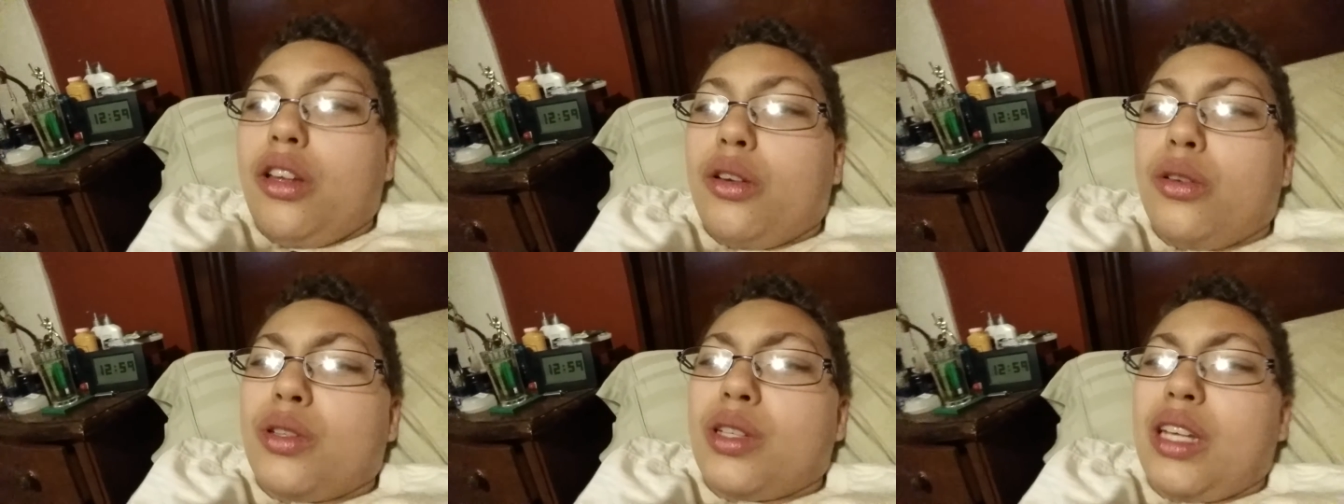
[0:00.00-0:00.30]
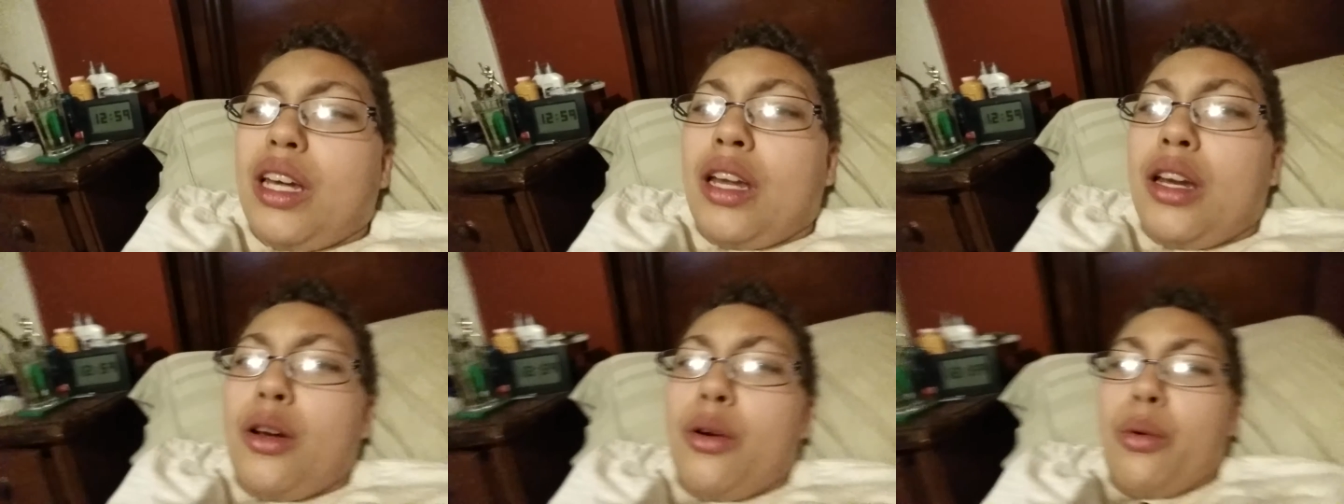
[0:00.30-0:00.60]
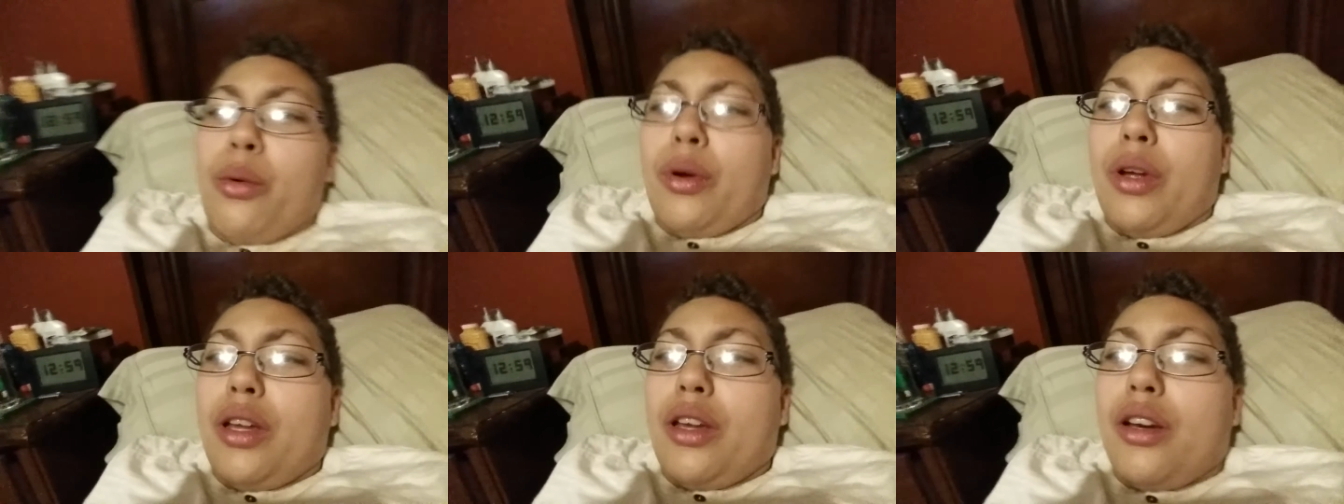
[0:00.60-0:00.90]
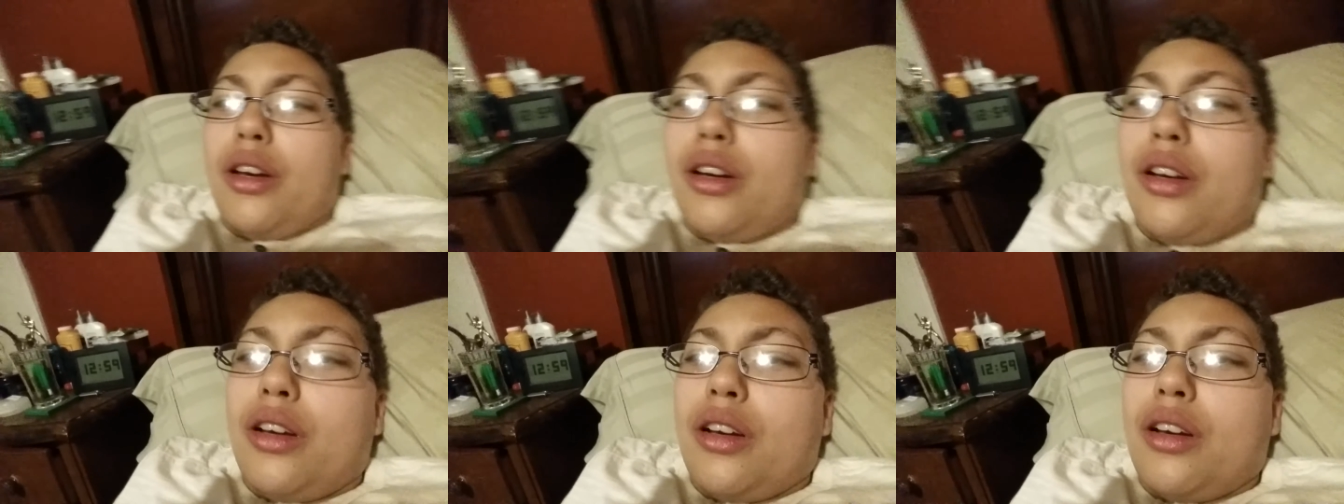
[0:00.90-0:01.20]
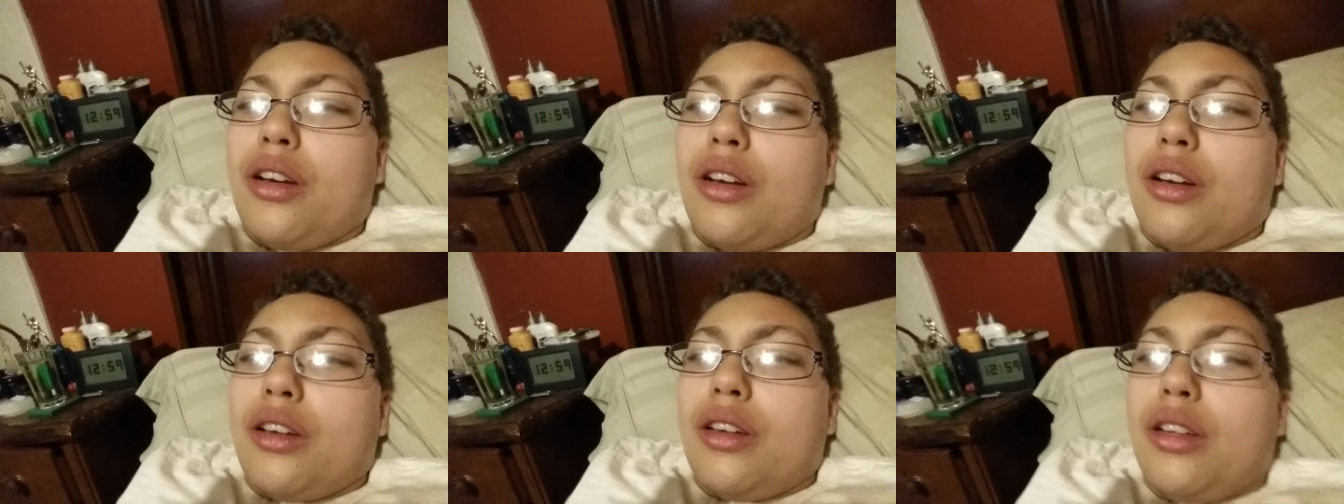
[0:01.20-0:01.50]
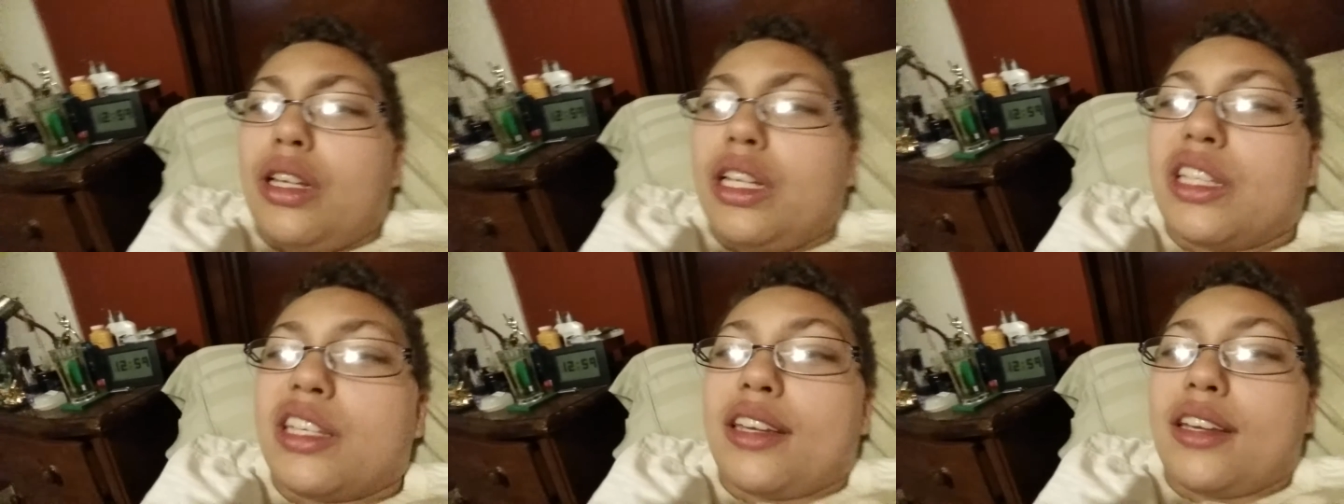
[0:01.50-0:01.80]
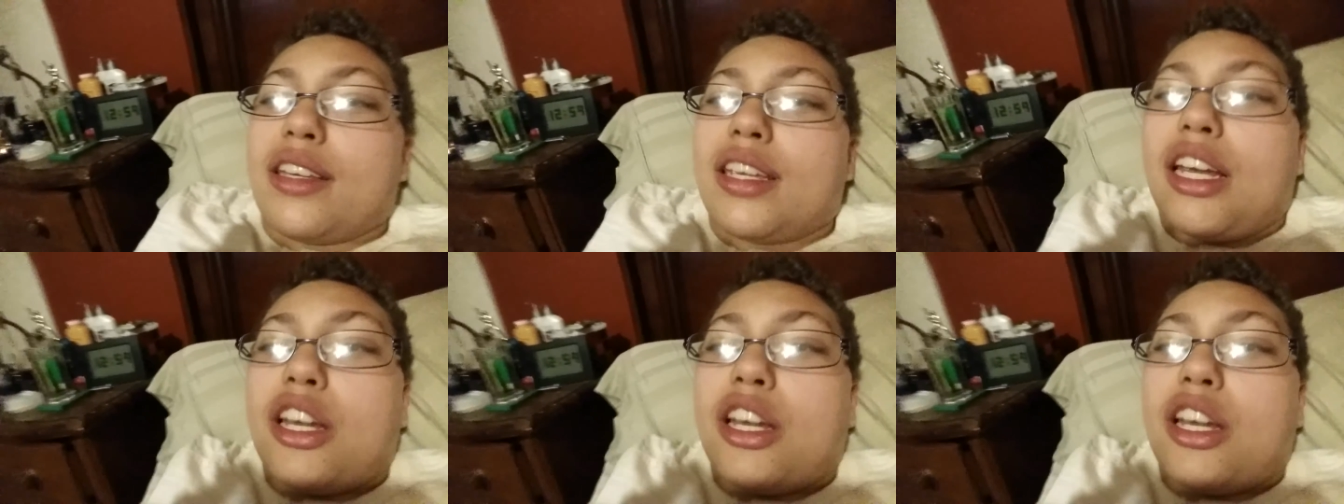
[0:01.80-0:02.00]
It was kind of weird. It's a